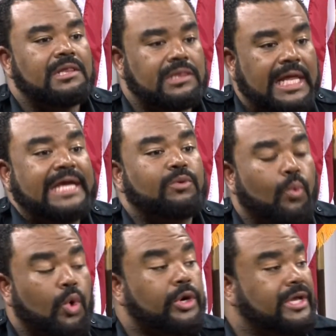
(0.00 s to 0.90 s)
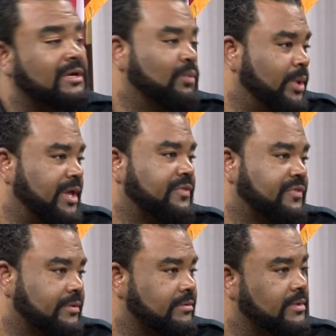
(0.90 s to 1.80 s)
like working
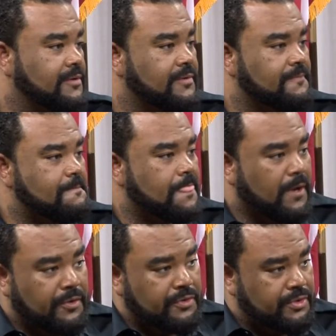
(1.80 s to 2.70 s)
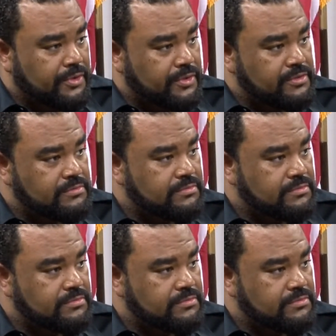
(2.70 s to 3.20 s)
with other